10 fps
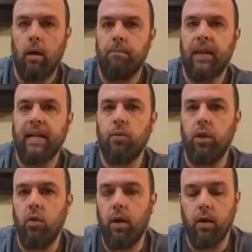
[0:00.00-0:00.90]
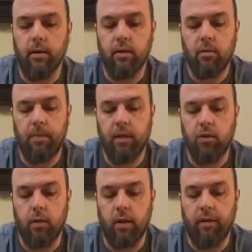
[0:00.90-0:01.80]
that's when you get your
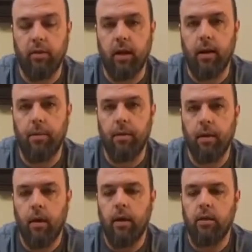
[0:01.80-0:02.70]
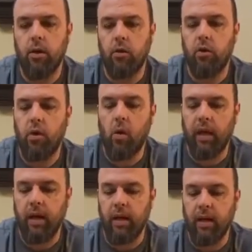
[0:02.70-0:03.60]
special level up. So you don't
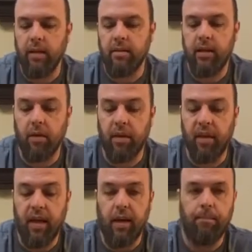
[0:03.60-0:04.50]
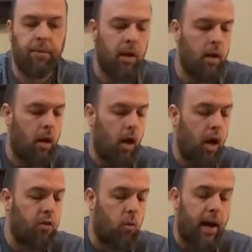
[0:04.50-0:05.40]
get it until then.
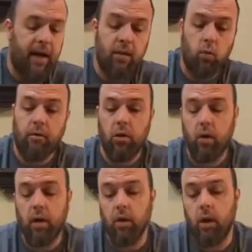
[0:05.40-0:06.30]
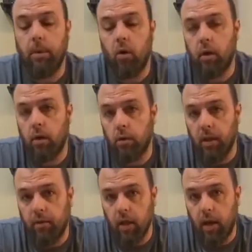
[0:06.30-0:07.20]
Otherwise, whenever you kill an opponent, you
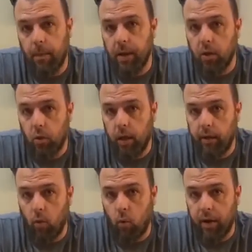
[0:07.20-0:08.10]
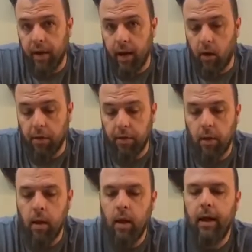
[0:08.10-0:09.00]
level up and you heal 1 health.
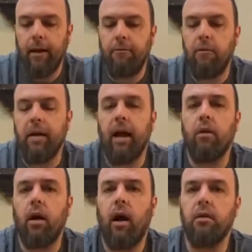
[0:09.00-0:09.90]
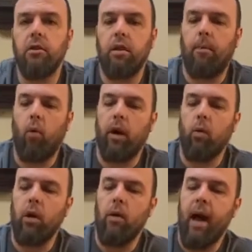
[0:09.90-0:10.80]
If you've ever gotten to the point
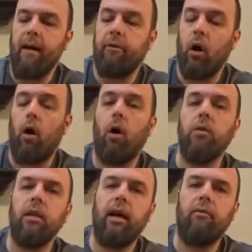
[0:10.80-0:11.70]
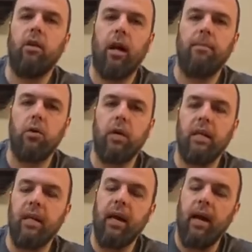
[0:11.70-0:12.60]
where you have all the level ups you
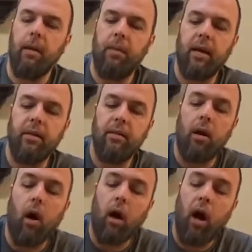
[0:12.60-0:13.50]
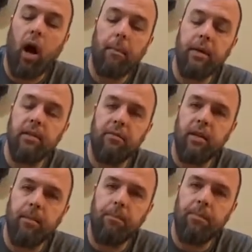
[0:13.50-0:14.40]
can get, because there are copies of
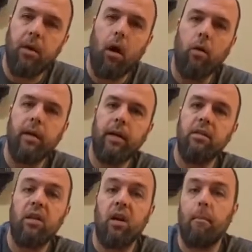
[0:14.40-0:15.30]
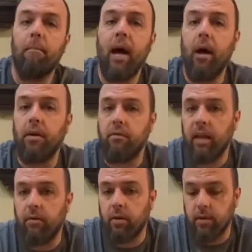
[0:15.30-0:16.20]
them, there are only a certain amount of
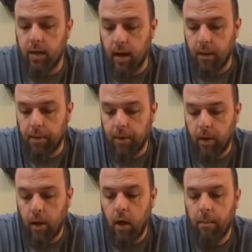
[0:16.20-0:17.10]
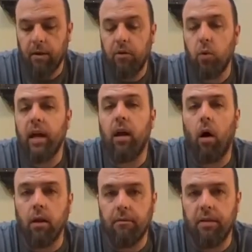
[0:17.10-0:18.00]
levels up. But if you get
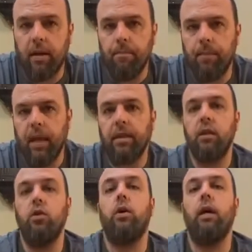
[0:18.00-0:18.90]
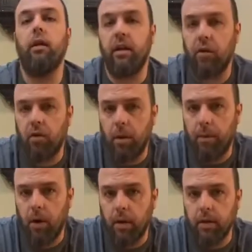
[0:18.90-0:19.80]
all of them and then you kill another
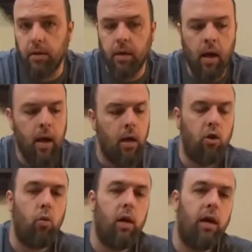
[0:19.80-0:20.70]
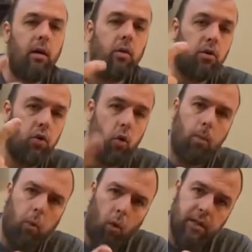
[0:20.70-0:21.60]
opponent, you heal 2
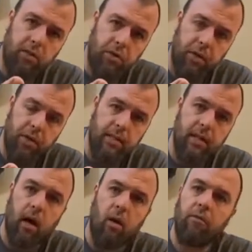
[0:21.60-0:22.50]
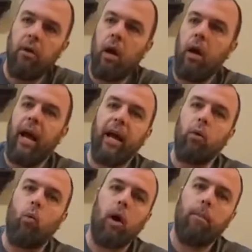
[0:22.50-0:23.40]
points to yourself
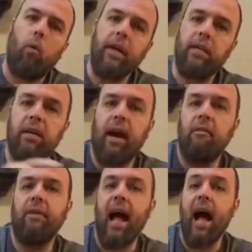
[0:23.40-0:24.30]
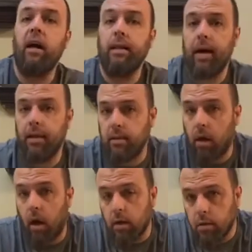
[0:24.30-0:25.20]
and 1 point to every ally that's
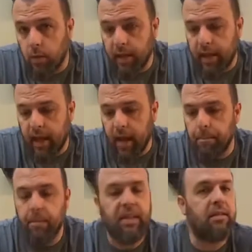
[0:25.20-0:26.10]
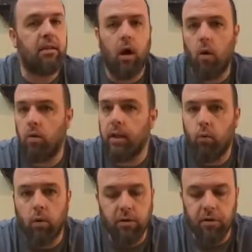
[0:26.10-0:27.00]
also in the game. But that's only
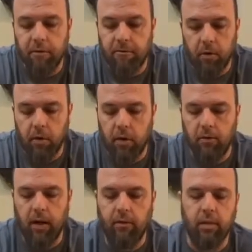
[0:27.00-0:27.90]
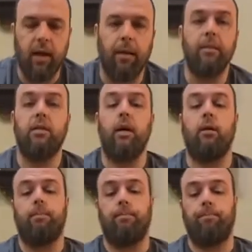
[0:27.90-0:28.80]
once you're full of levels up. So